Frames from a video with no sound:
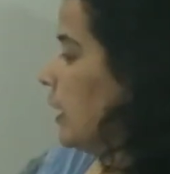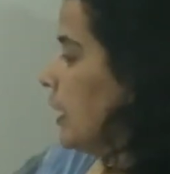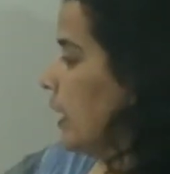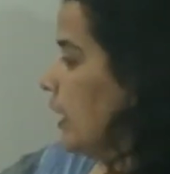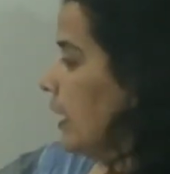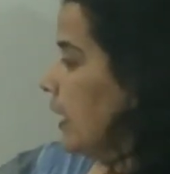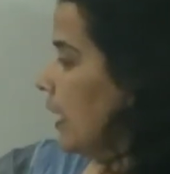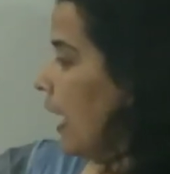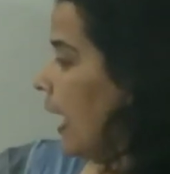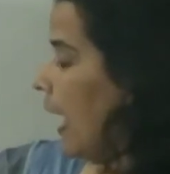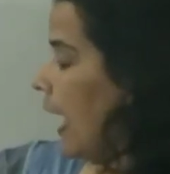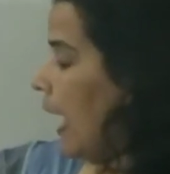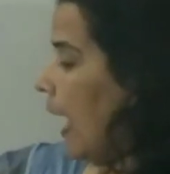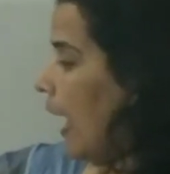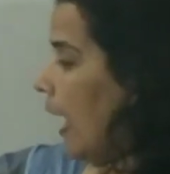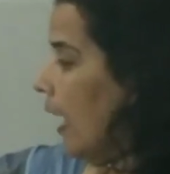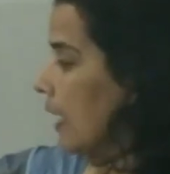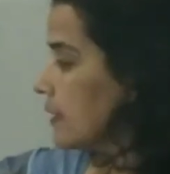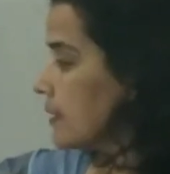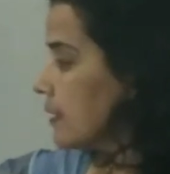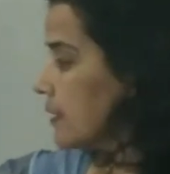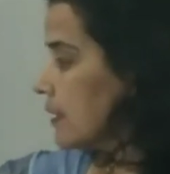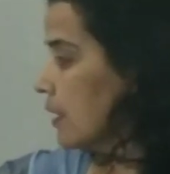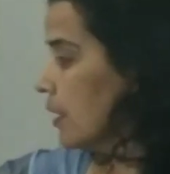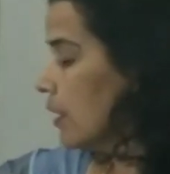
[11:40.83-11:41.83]
he
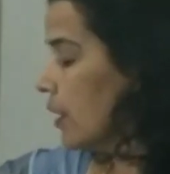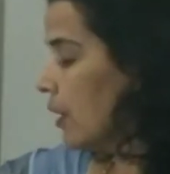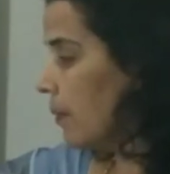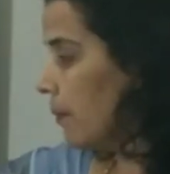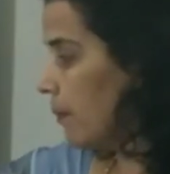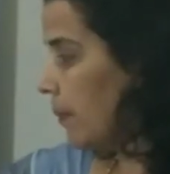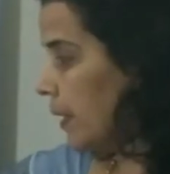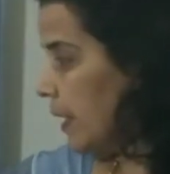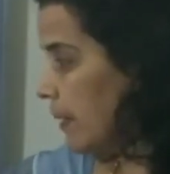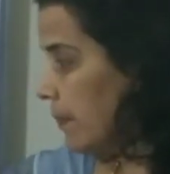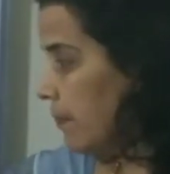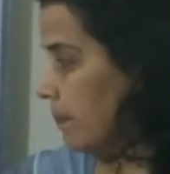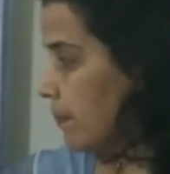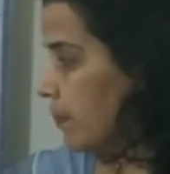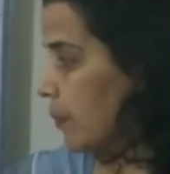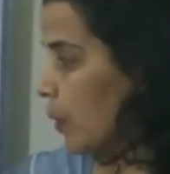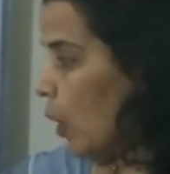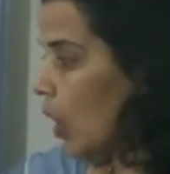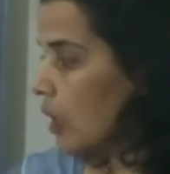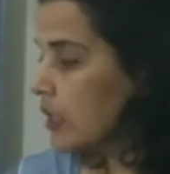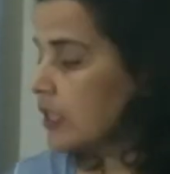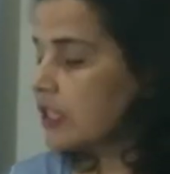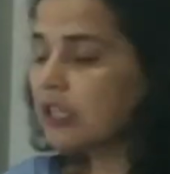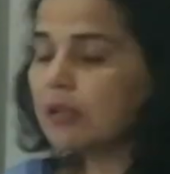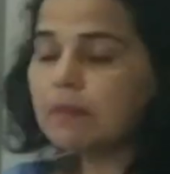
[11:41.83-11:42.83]

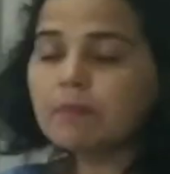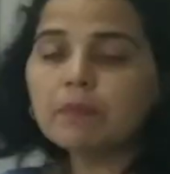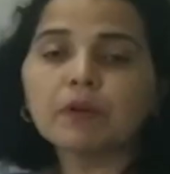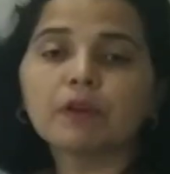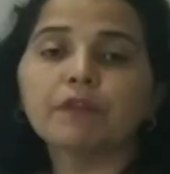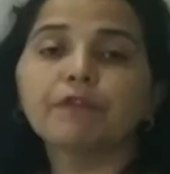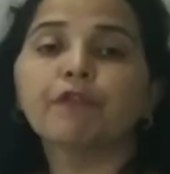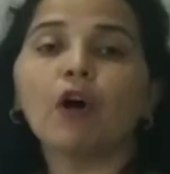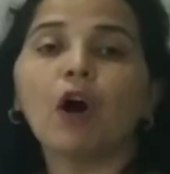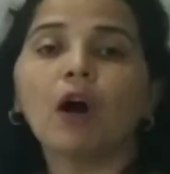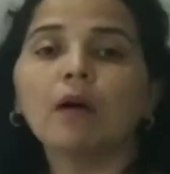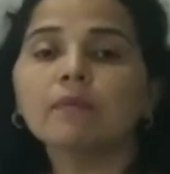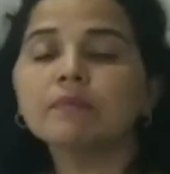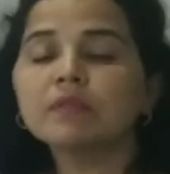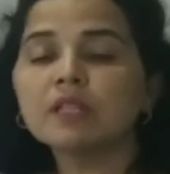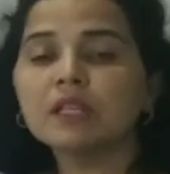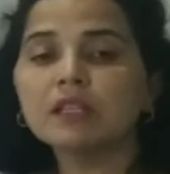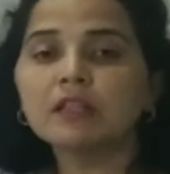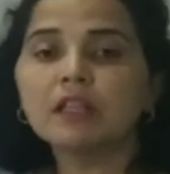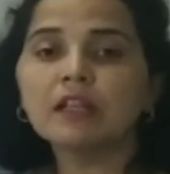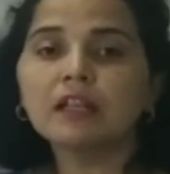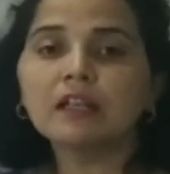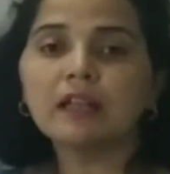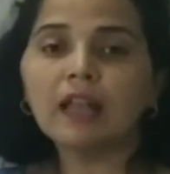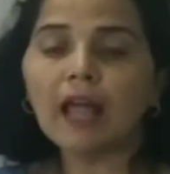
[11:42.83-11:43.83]
brought some reforms
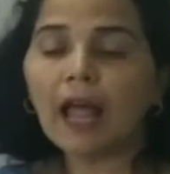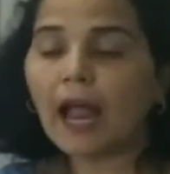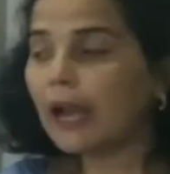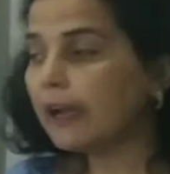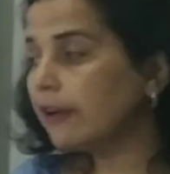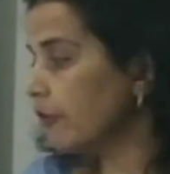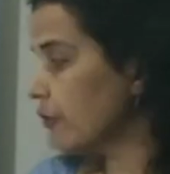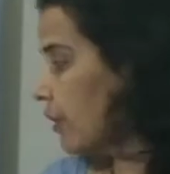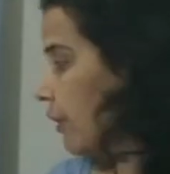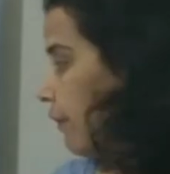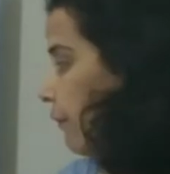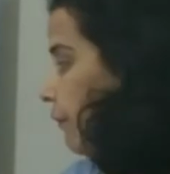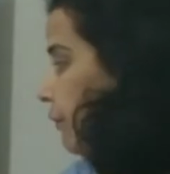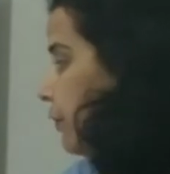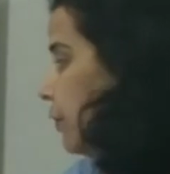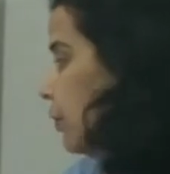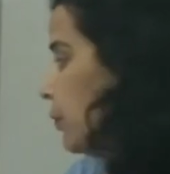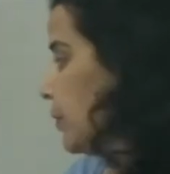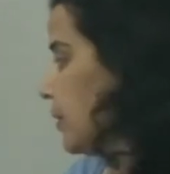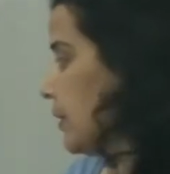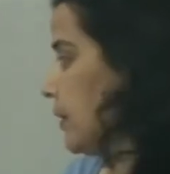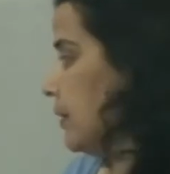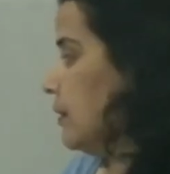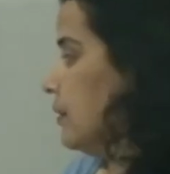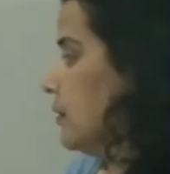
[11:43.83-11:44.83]
in the land revenue
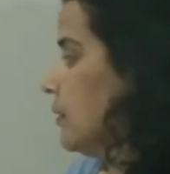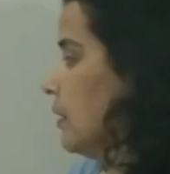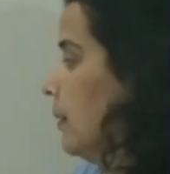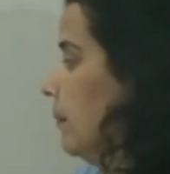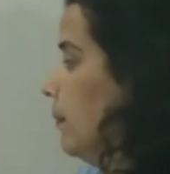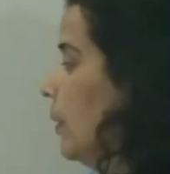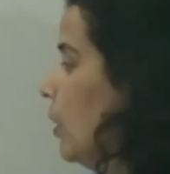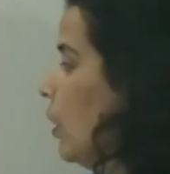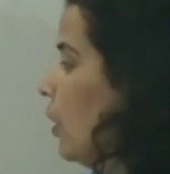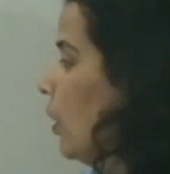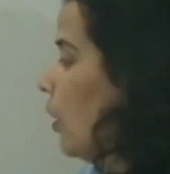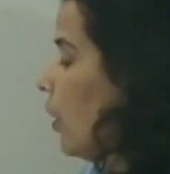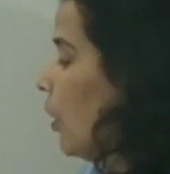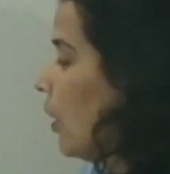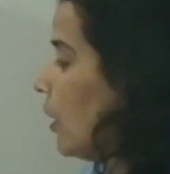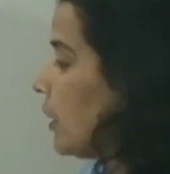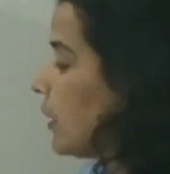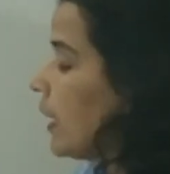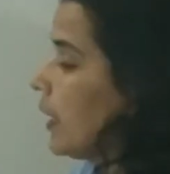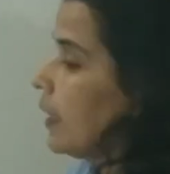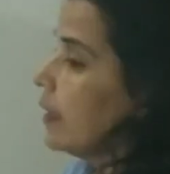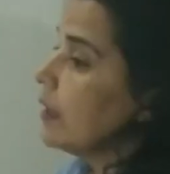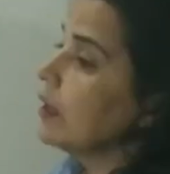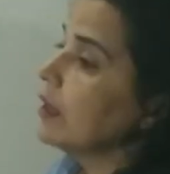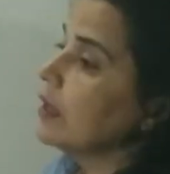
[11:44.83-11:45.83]
system,
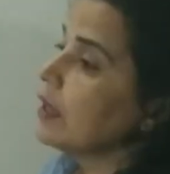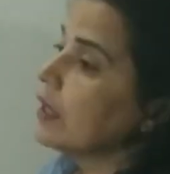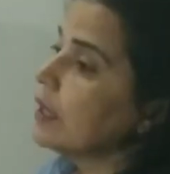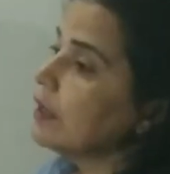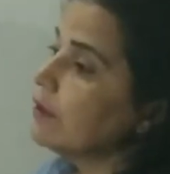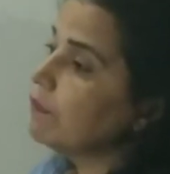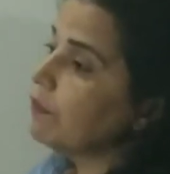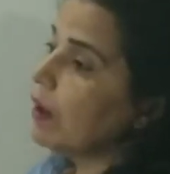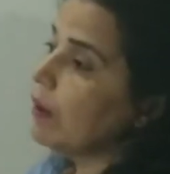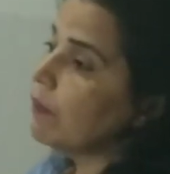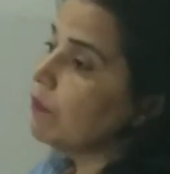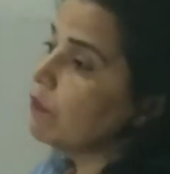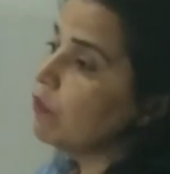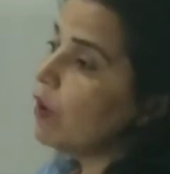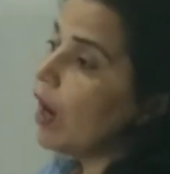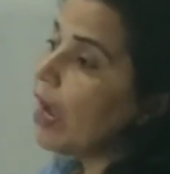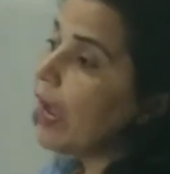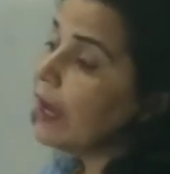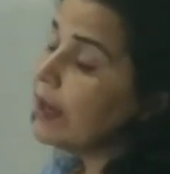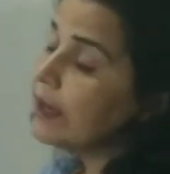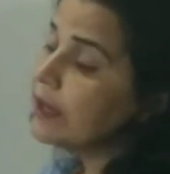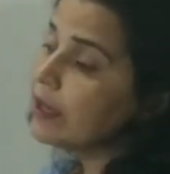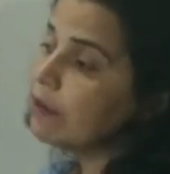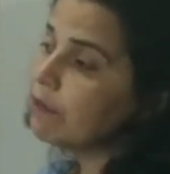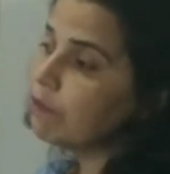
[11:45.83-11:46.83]
okay. He
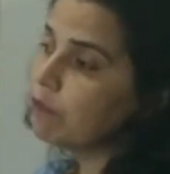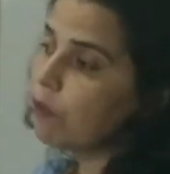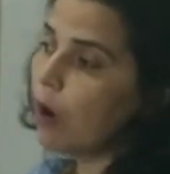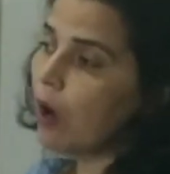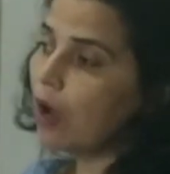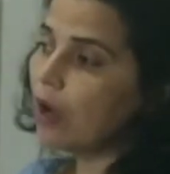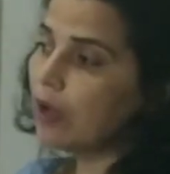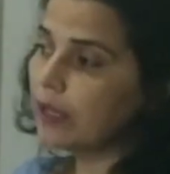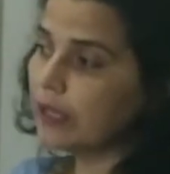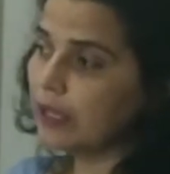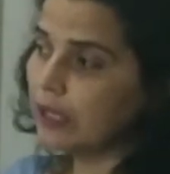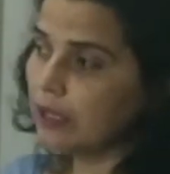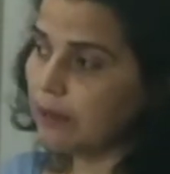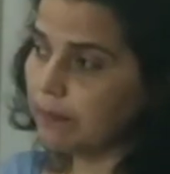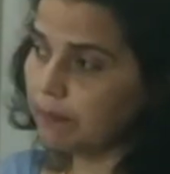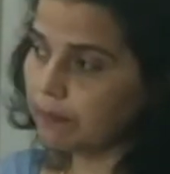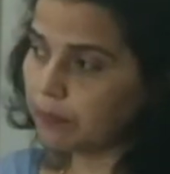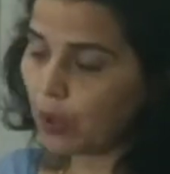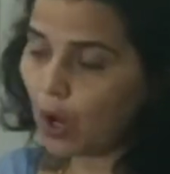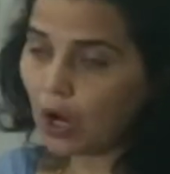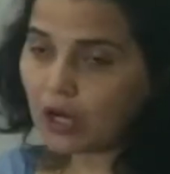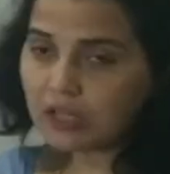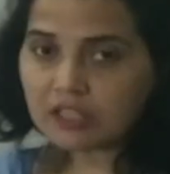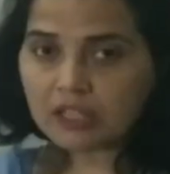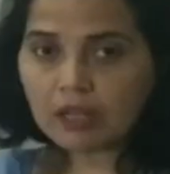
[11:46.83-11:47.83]

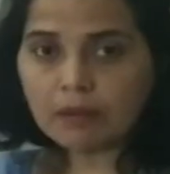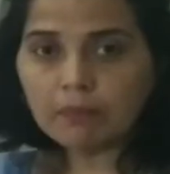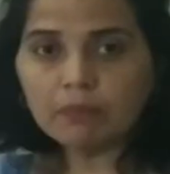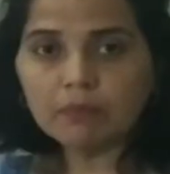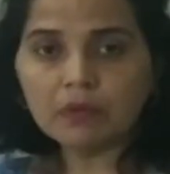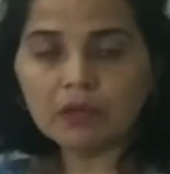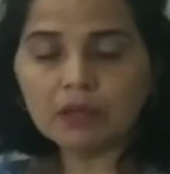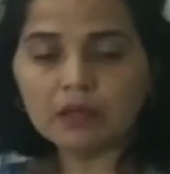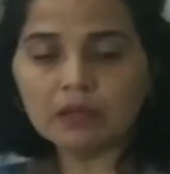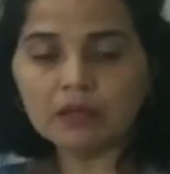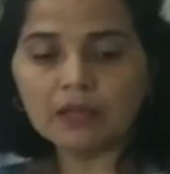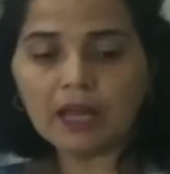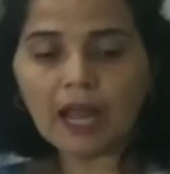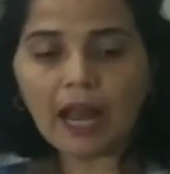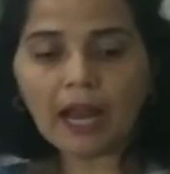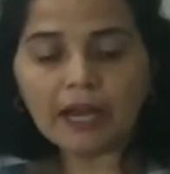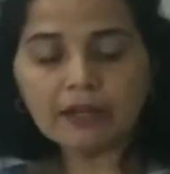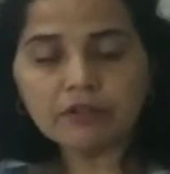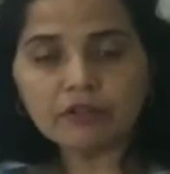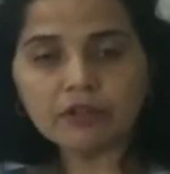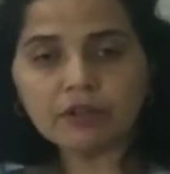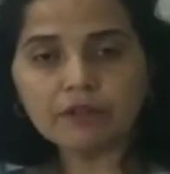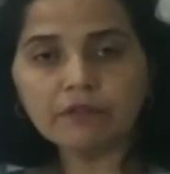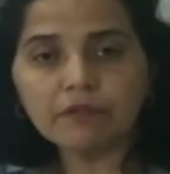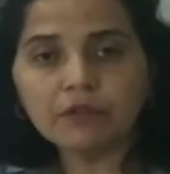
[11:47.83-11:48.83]
brought some
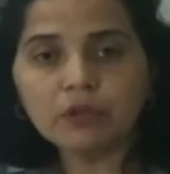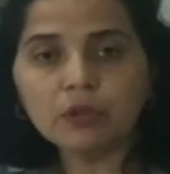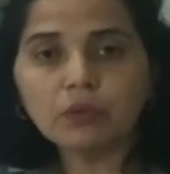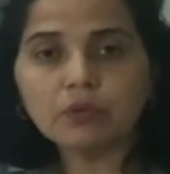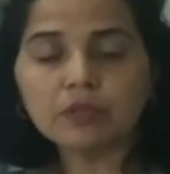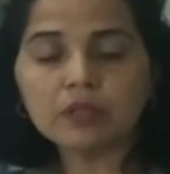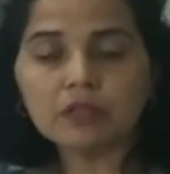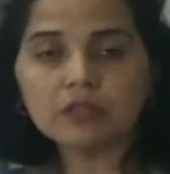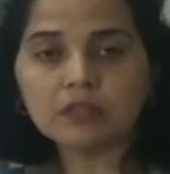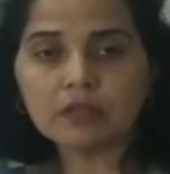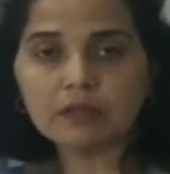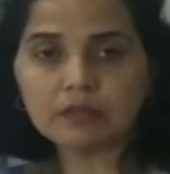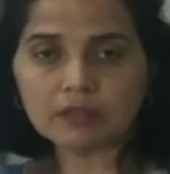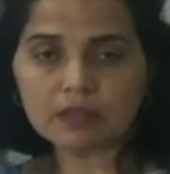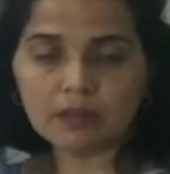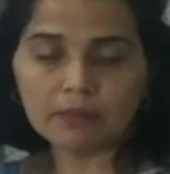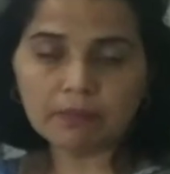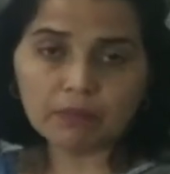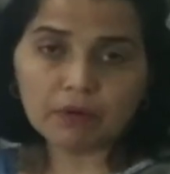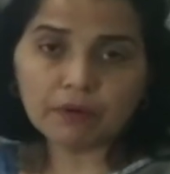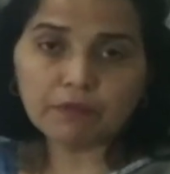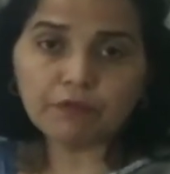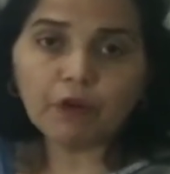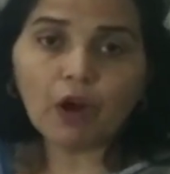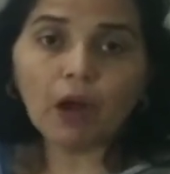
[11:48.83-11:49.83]
land revenue system,
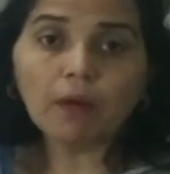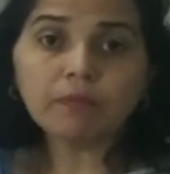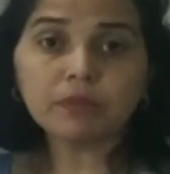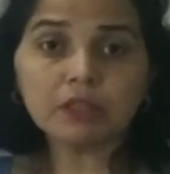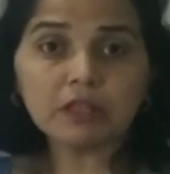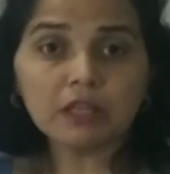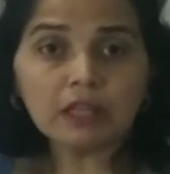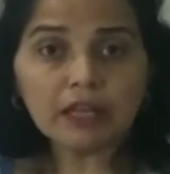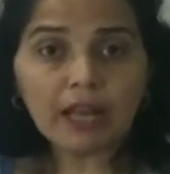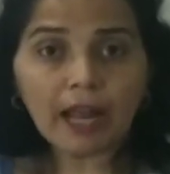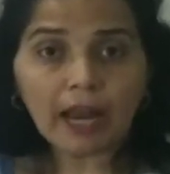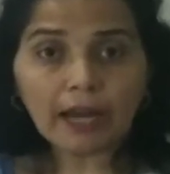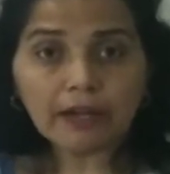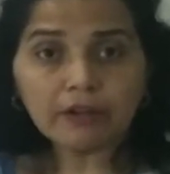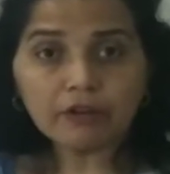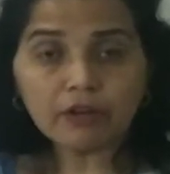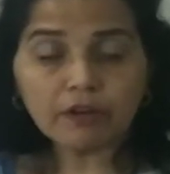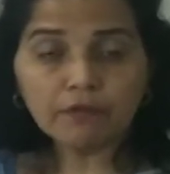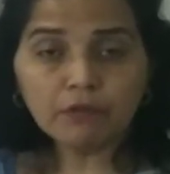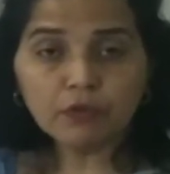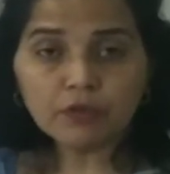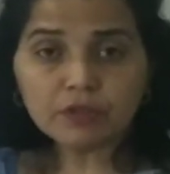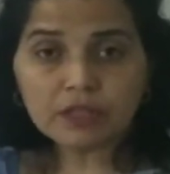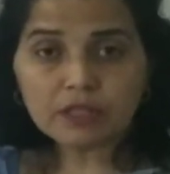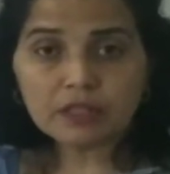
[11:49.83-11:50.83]
some reforms in the land
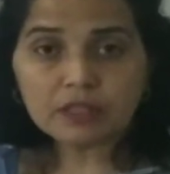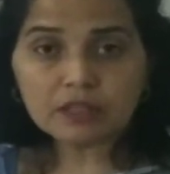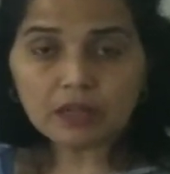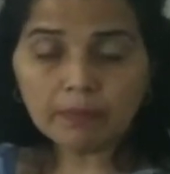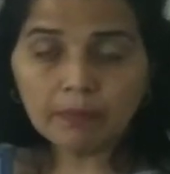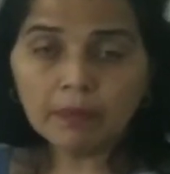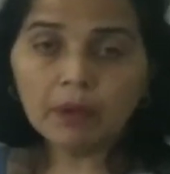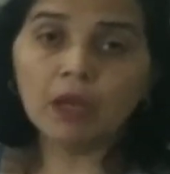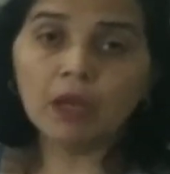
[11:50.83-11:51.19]
revenue system,